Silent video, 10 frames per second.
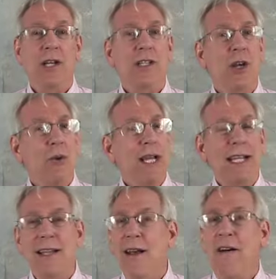So
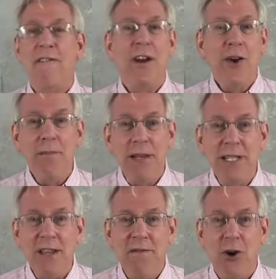a very
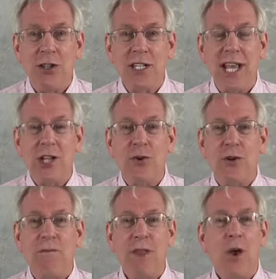busy fall
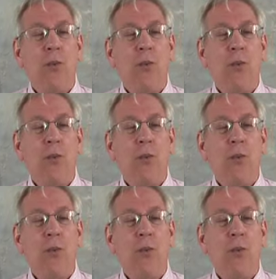schedule.